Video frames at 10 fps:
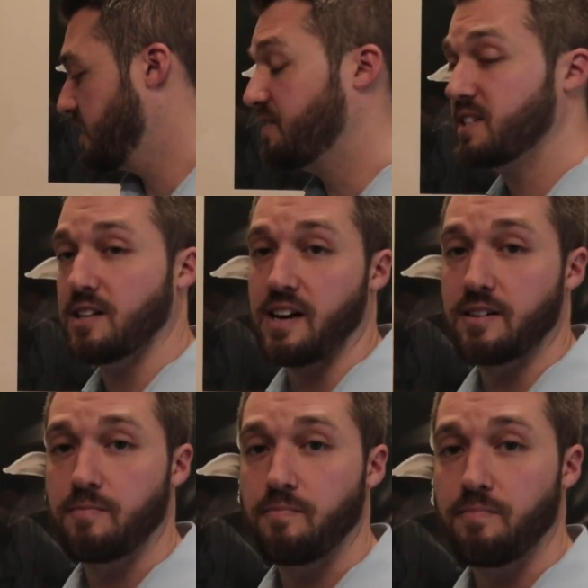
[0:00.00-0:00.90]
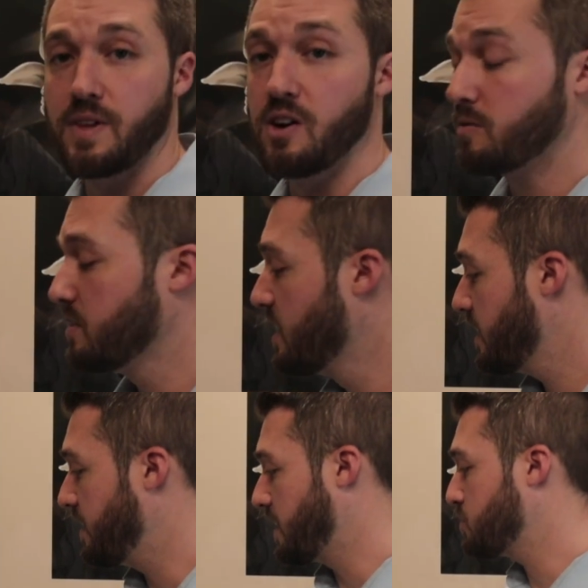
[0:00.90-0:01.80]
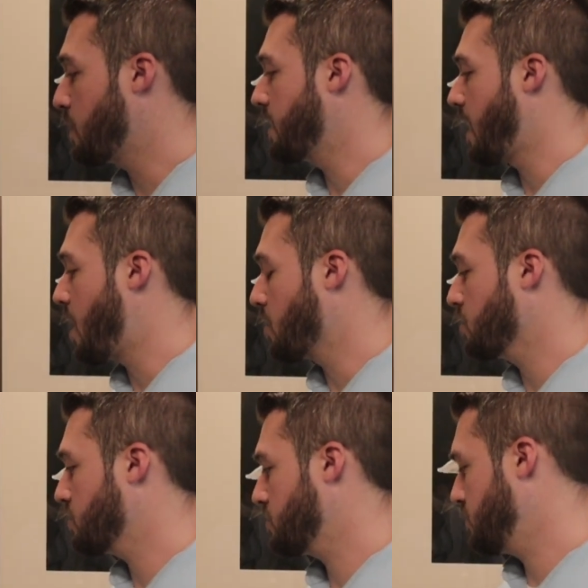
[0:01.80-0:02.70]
Invisalign, And that's why our